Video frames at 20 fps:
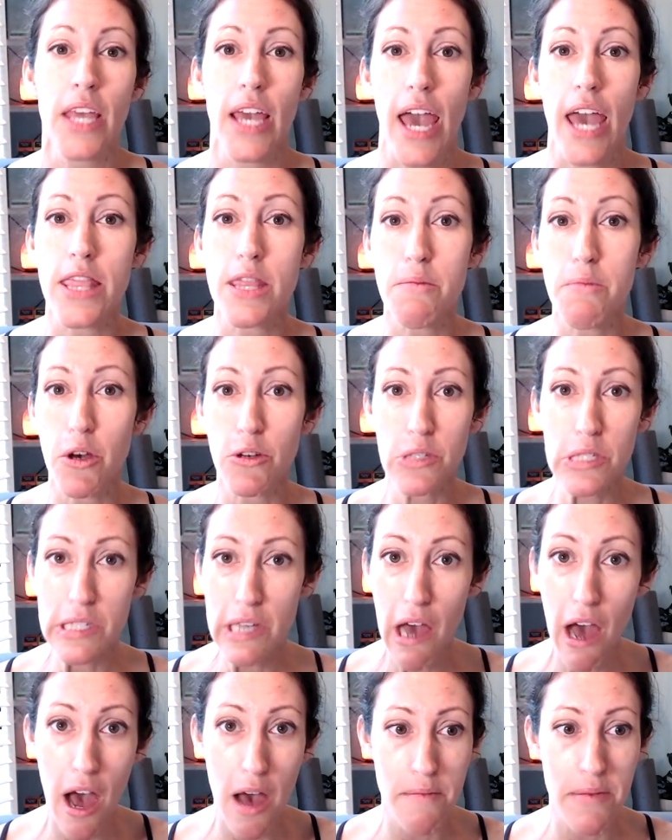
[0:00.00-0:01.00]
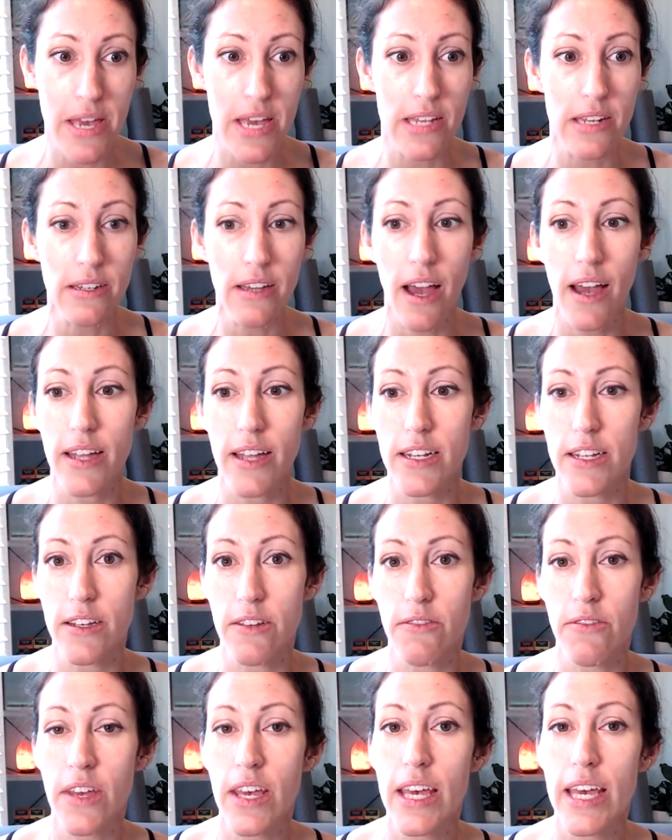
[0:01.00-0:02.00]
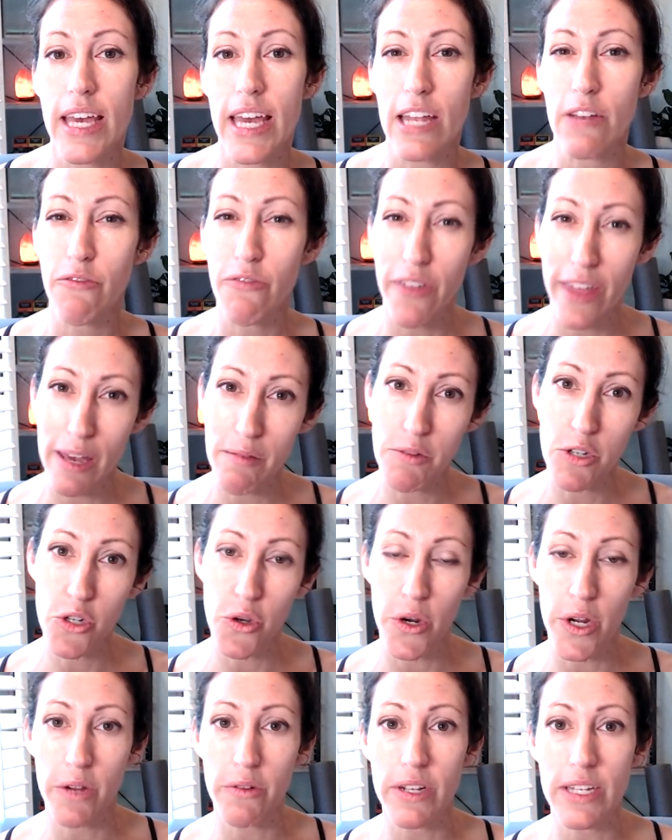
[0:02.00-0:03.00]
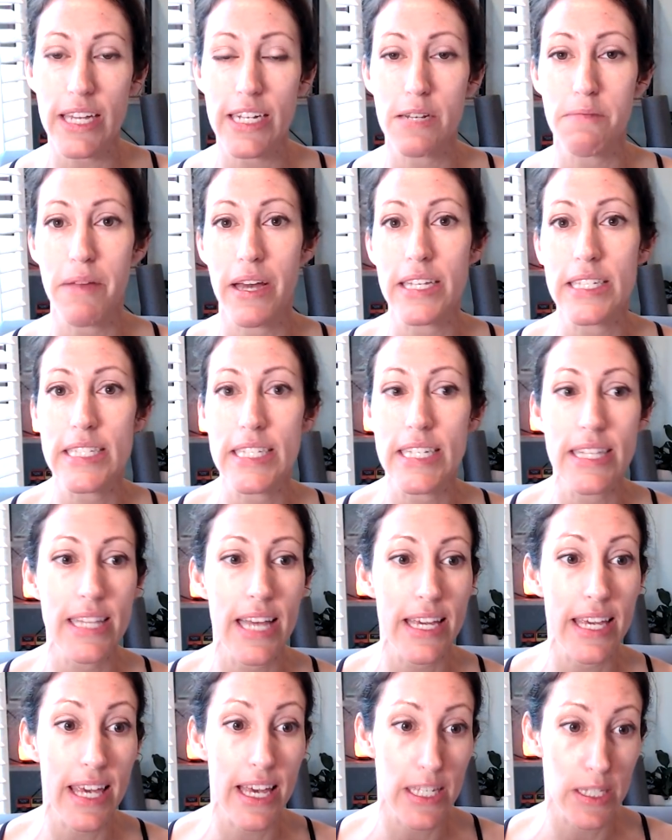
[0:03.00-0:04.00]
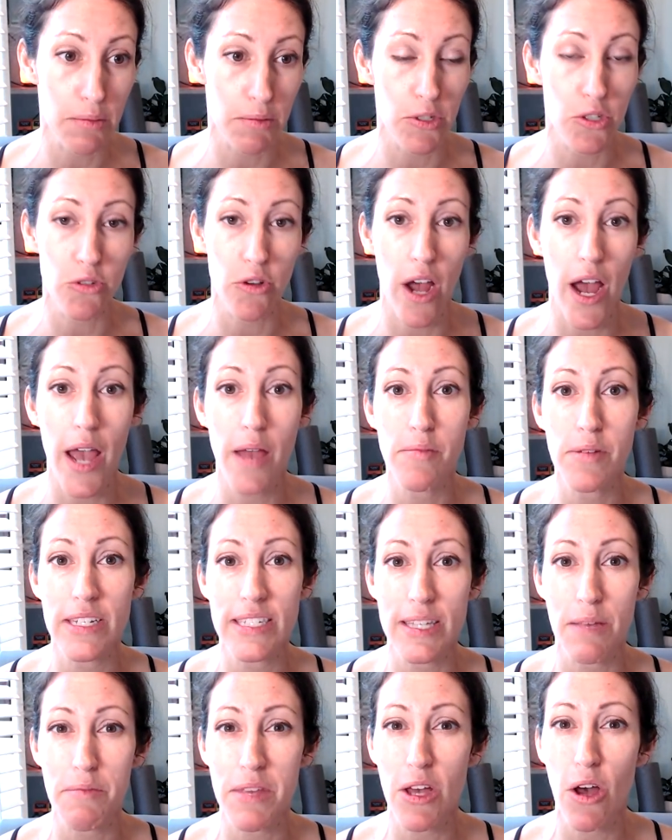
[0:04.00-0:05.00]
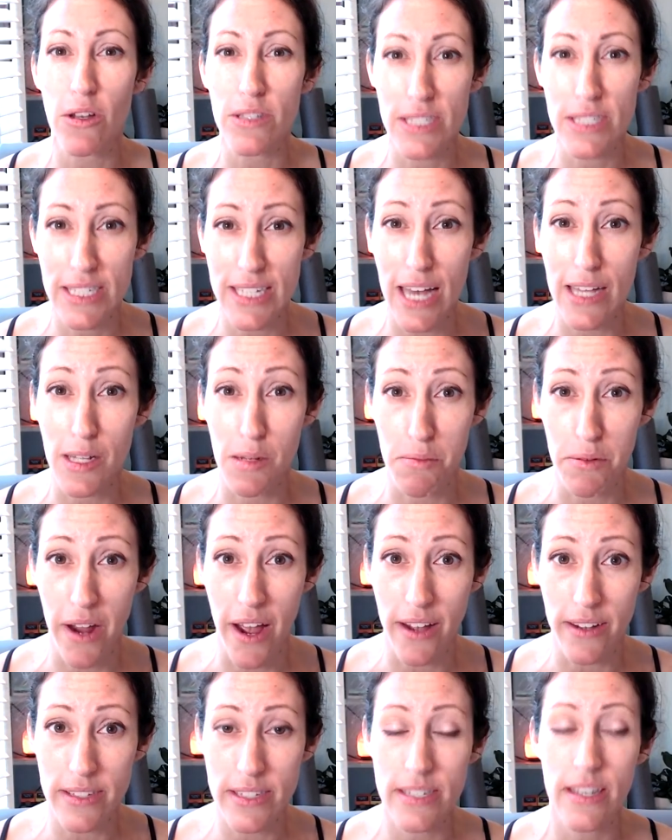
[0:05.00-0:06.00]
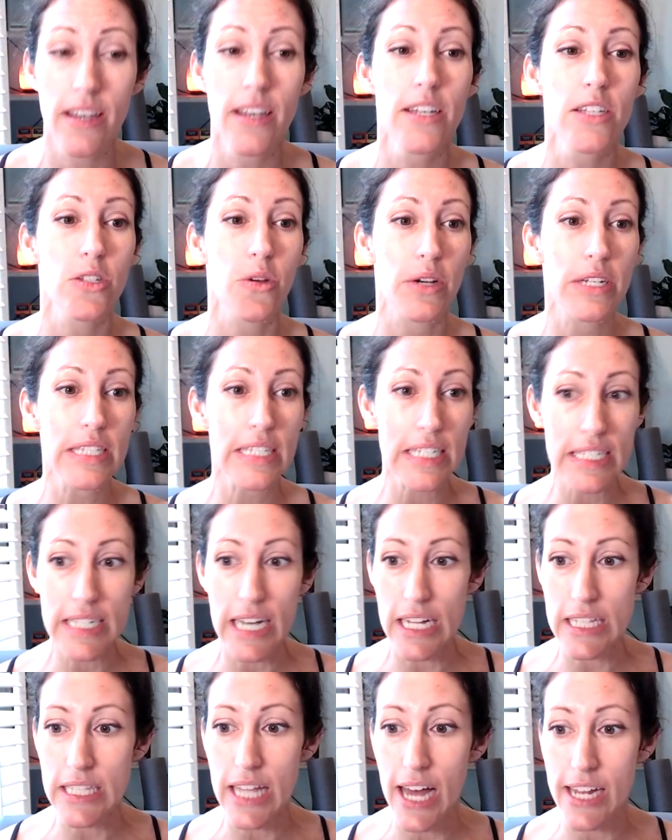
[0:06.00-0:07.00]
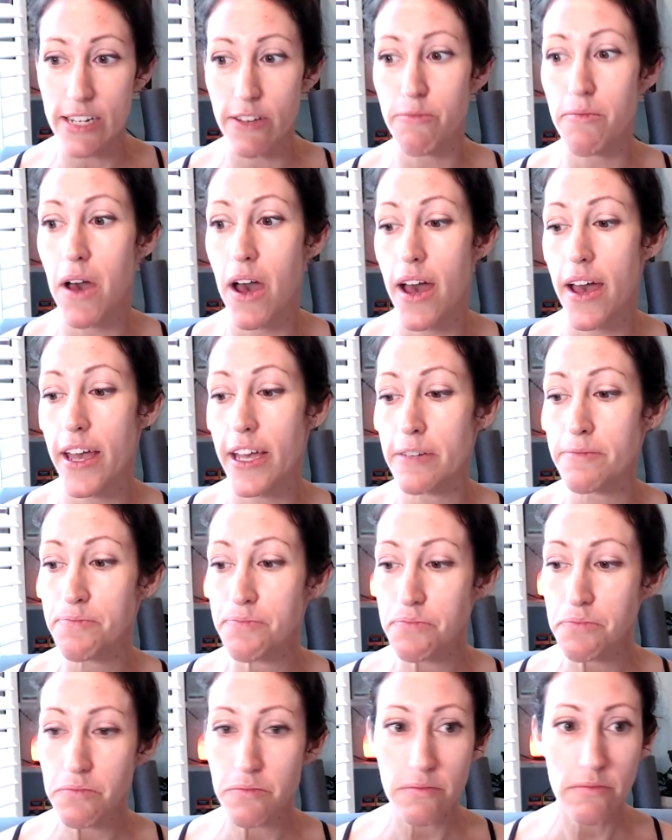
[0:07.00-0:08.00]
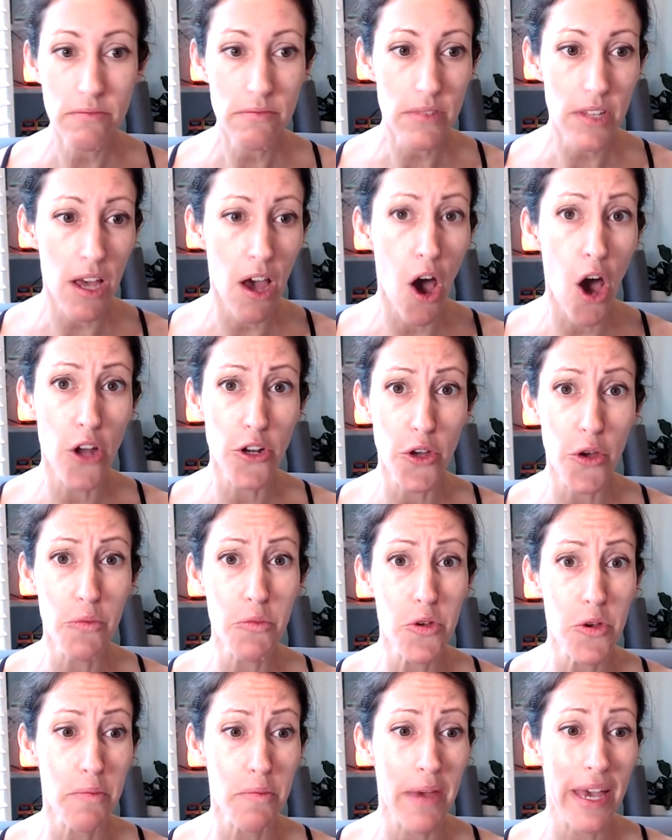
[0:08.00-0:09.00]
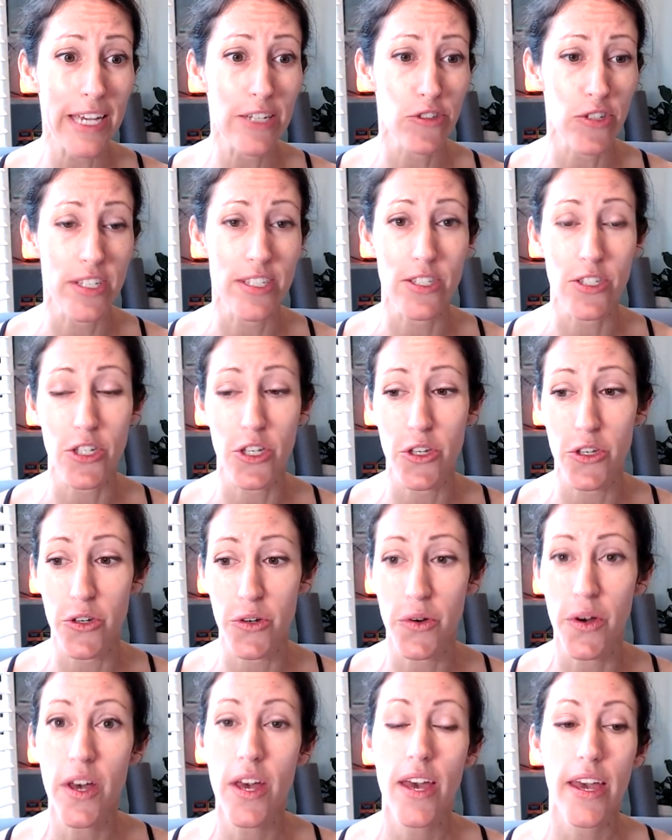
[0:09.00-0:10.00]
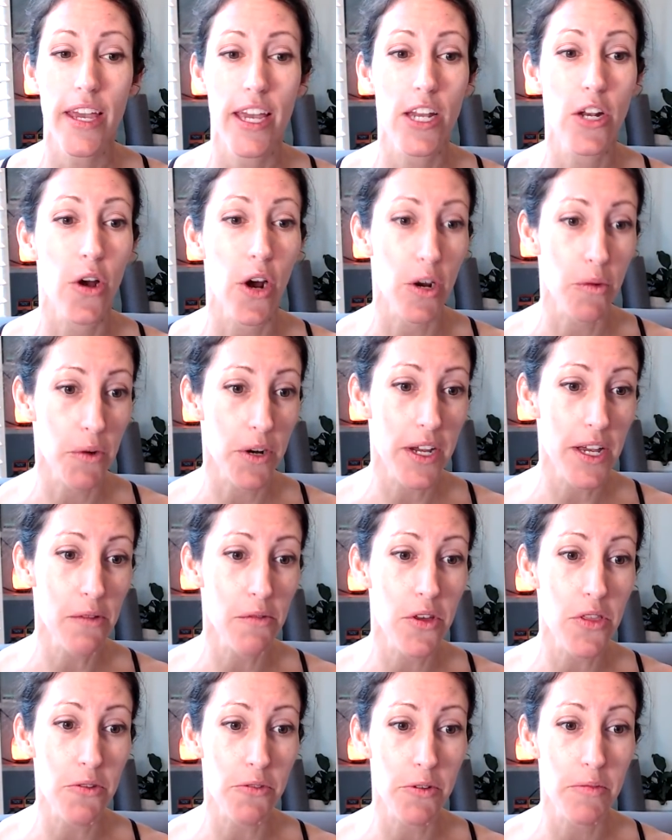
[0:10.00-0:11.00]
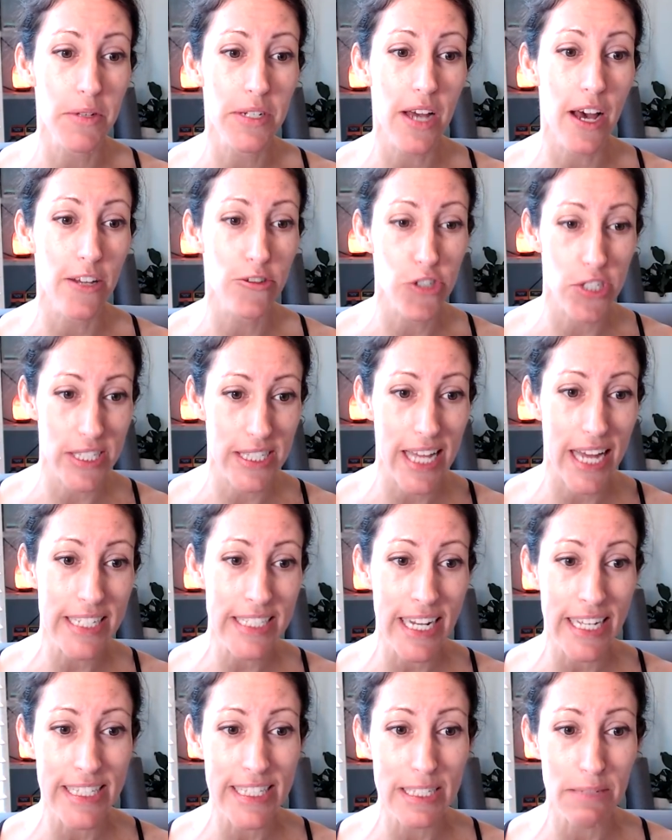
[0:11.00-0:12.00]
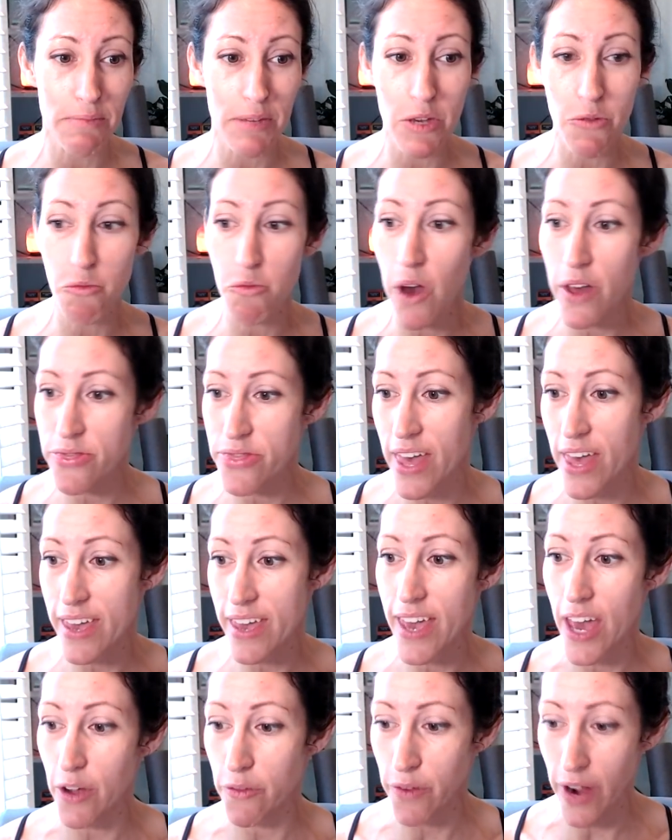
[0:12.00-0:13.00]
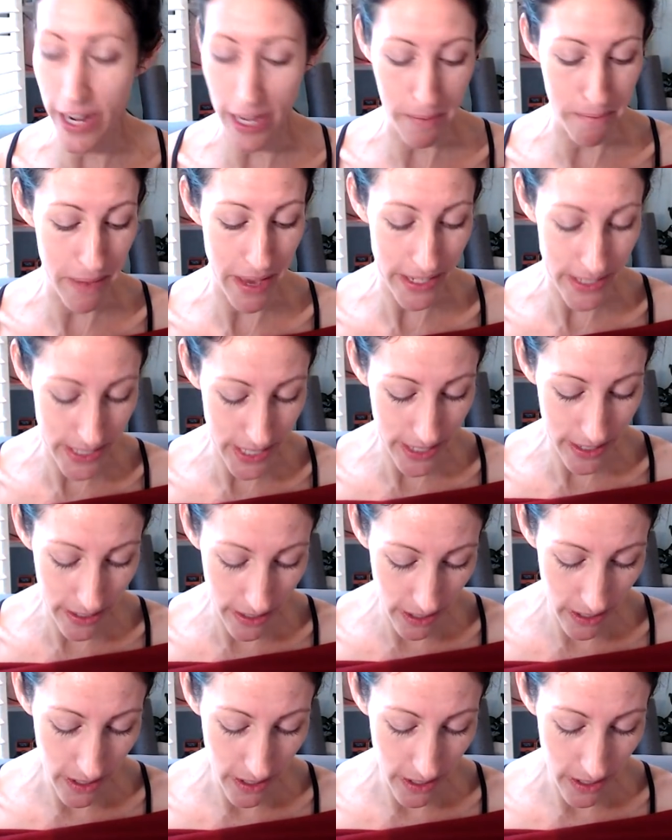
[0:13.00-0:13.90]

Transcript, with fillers: And the most common kind of inflammatory related medicine that gets prescribed is something called Celebrex. So I see a lot of my autoimmune patients who you know are working with a rheumatologist that tends to be what they get recommended